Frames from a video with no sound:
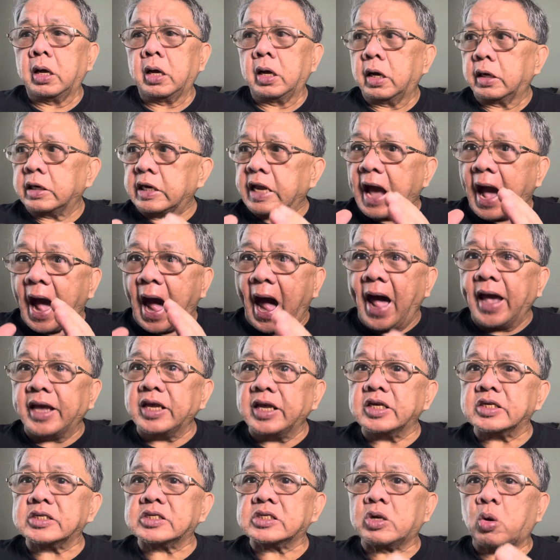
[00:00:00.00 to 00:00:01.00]
the
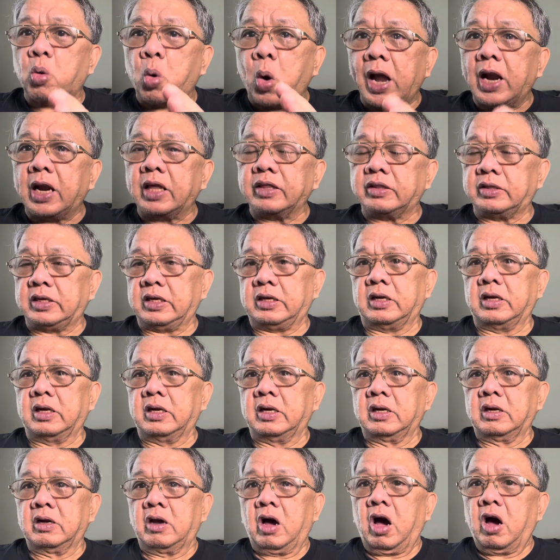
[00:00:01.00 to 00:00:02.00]
highest quality
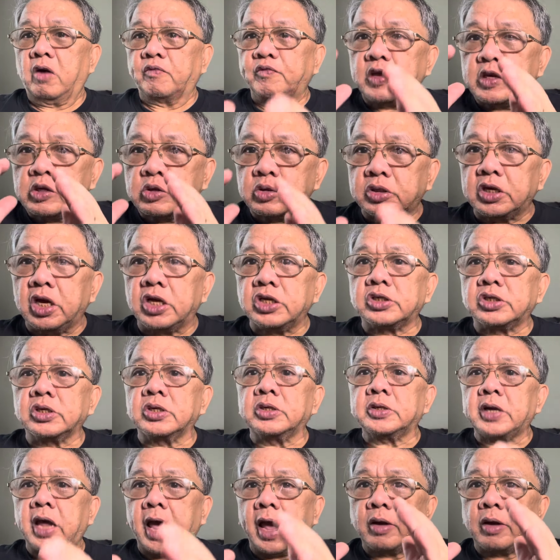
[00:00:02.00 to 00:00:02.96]
of education